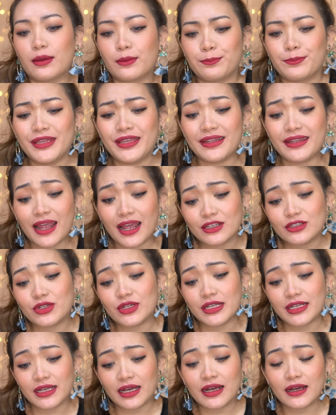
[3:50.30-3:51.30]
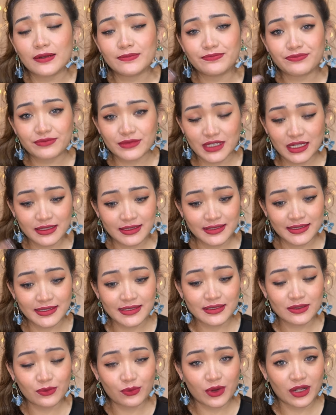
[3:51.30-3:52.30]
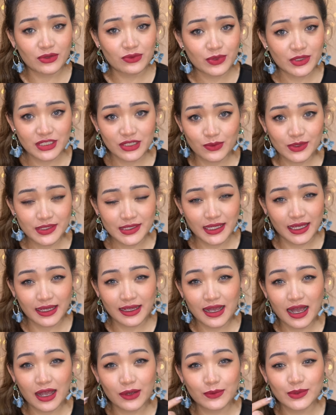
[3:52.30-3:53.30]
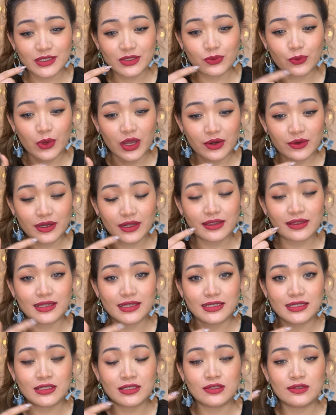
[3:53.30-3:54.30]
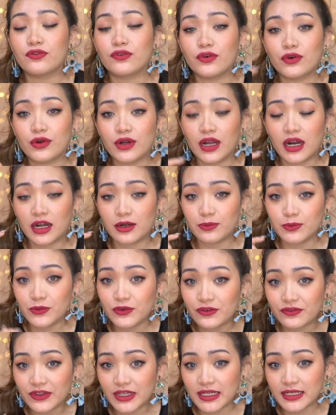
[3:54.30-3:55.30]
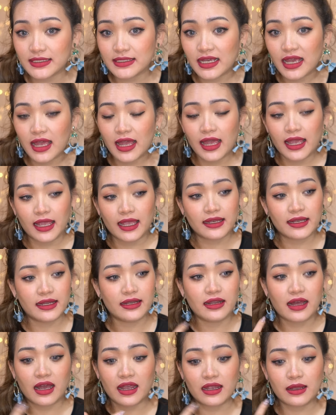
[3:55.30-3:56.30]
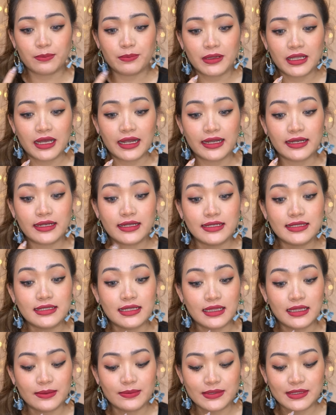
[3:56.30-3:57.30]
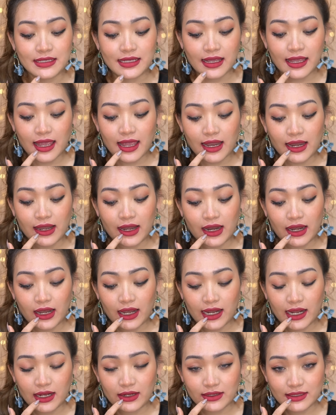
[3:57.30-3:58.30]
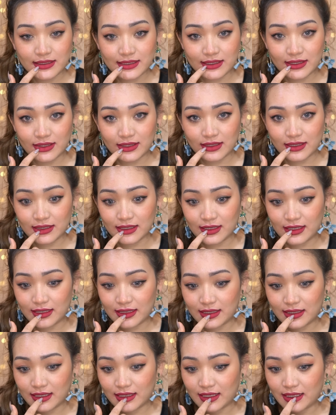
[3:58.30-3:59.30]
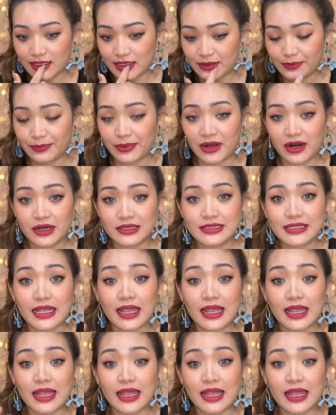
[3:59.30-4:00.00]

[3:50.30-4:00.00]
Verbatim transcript: But then actually this is the one which I was saying I was wearing this for our movies, and then I applied this lipstick and then it has gone in the inner part